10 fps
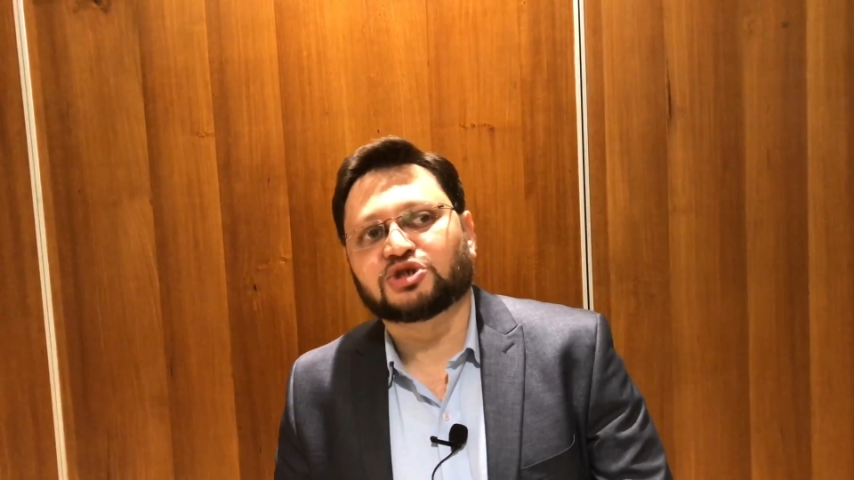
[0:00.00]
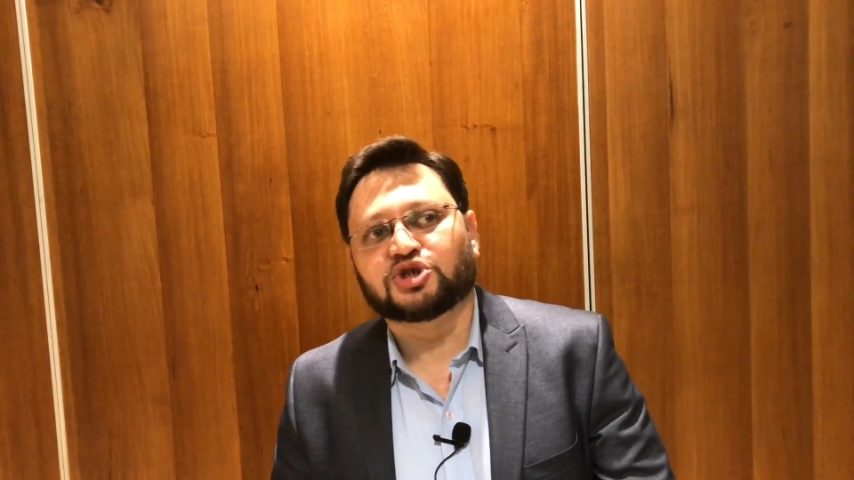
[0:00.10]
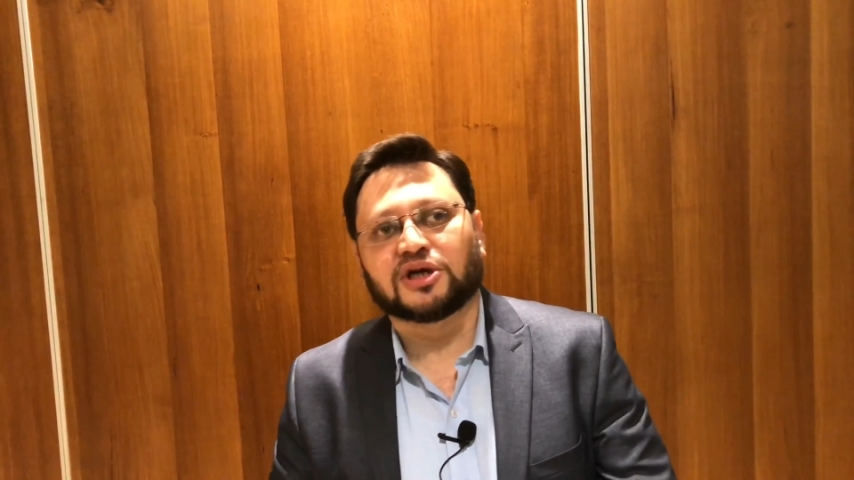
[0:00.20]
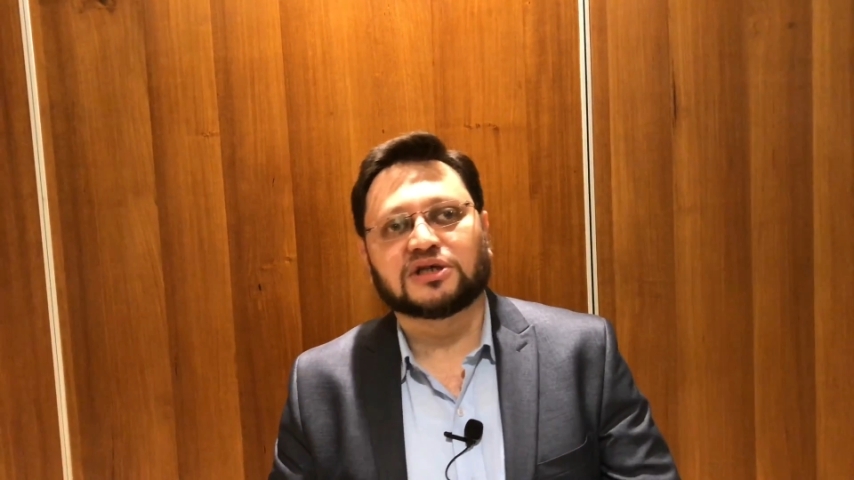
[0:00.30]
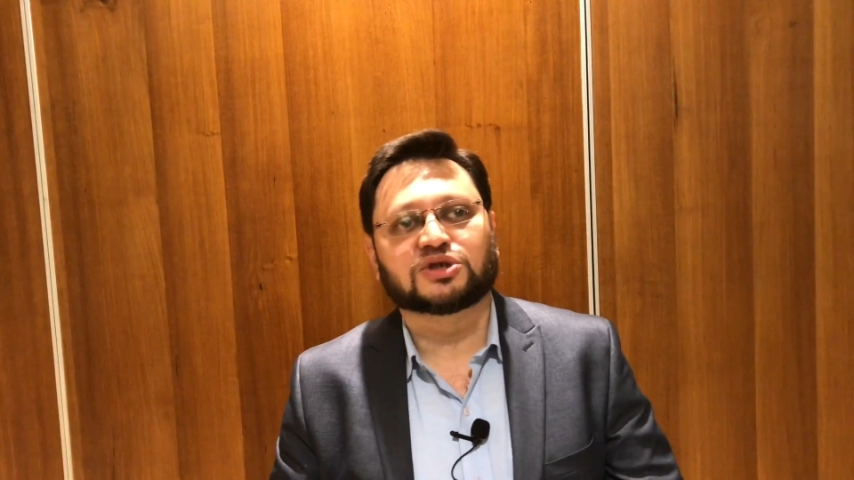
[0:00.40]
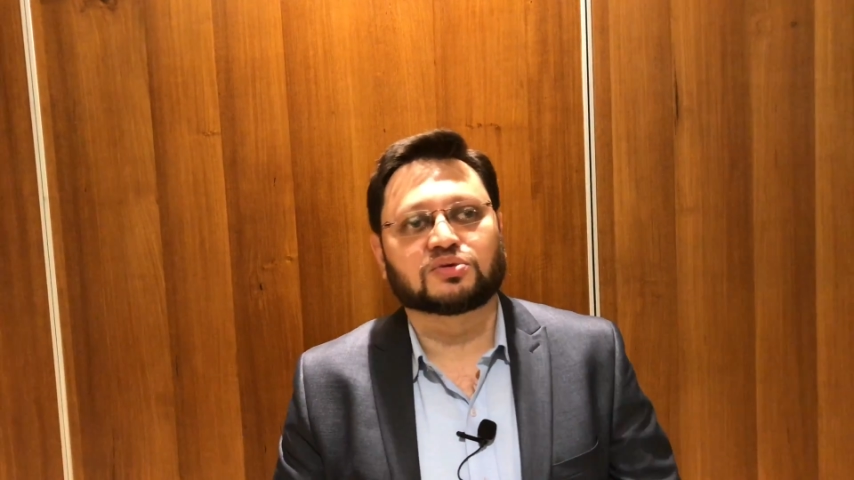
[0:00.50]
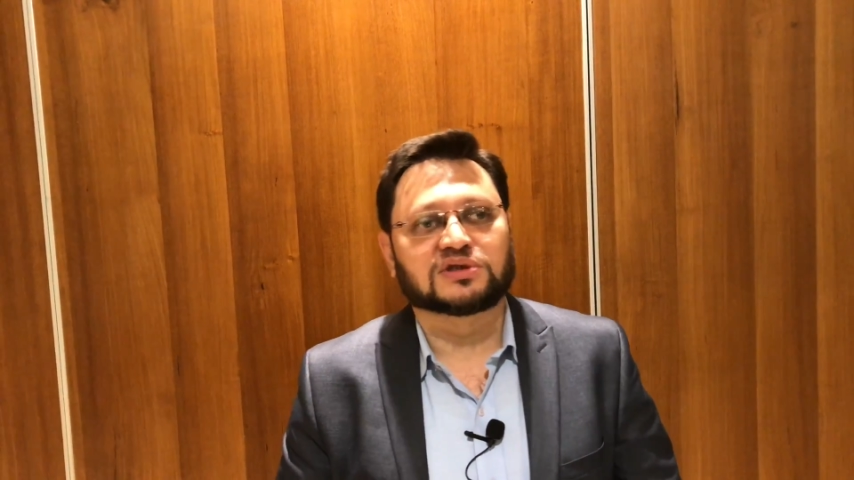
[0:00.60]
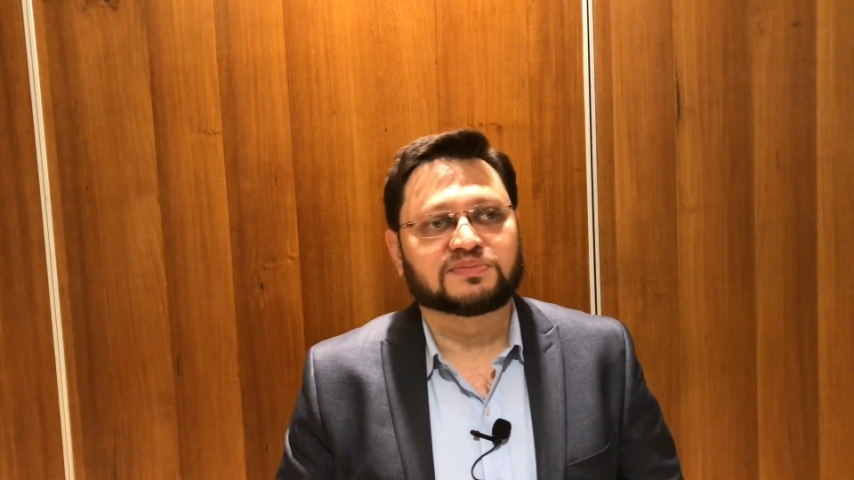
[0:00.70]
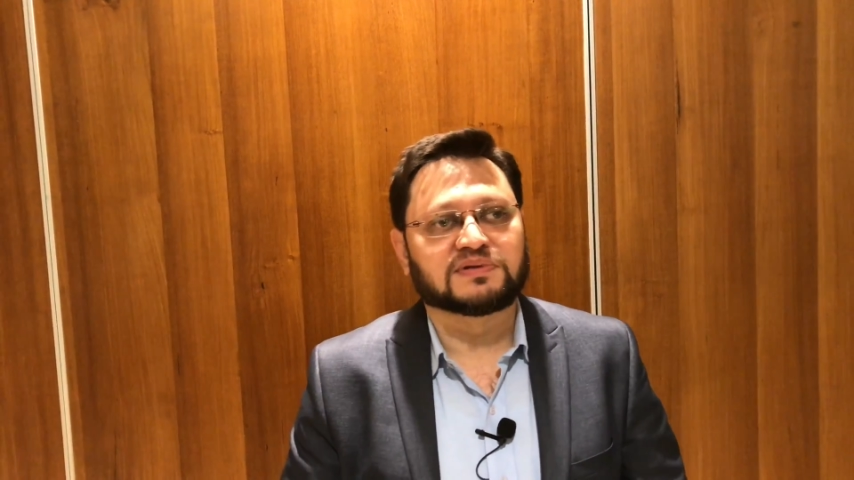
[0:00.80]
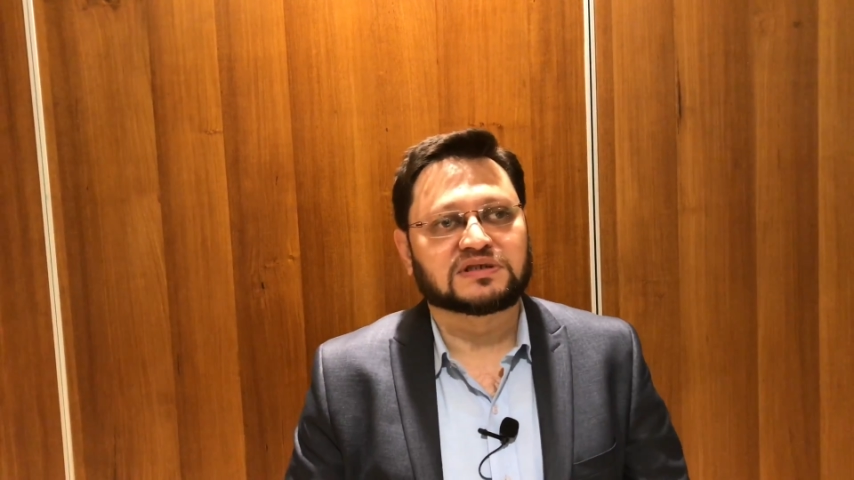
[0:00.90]
change to
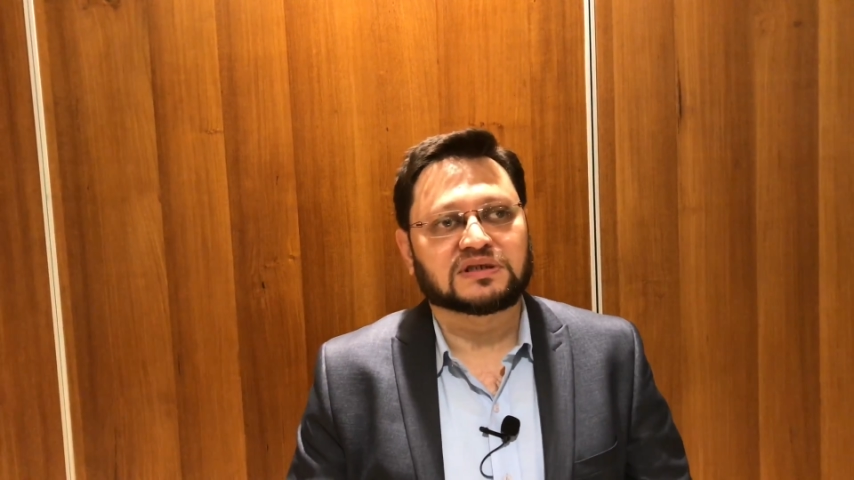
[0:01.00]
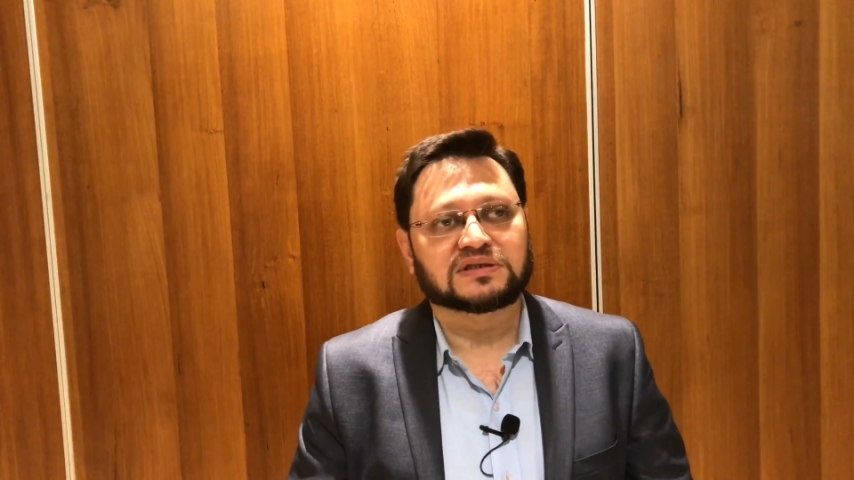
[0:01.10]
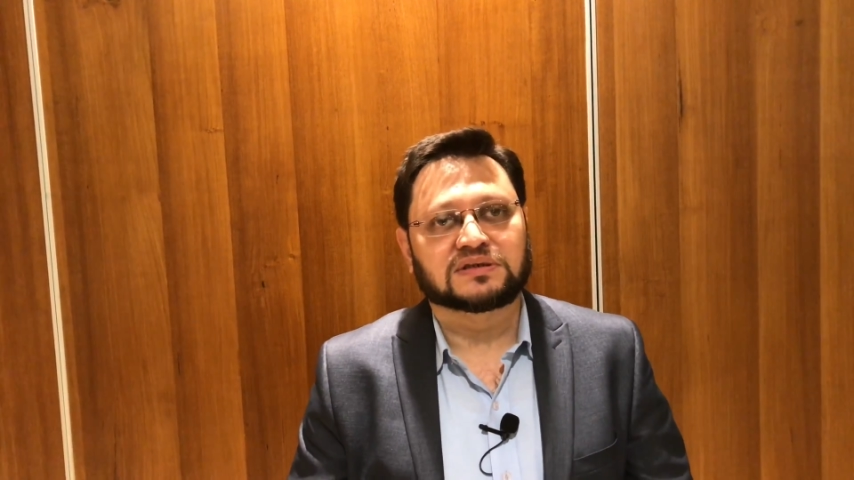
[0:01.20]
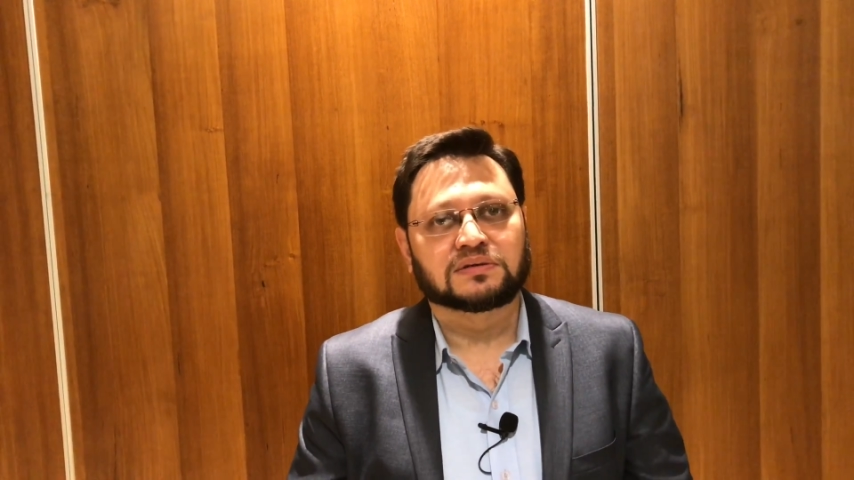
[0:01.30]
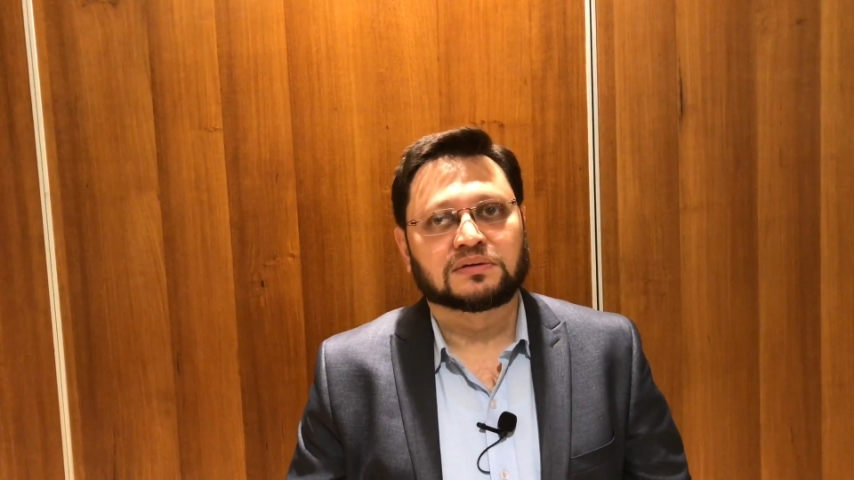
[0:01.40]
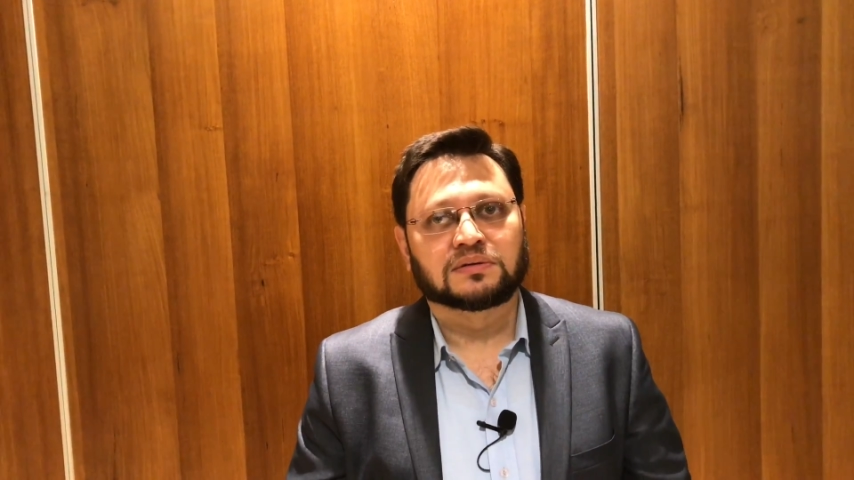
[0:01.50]
this business,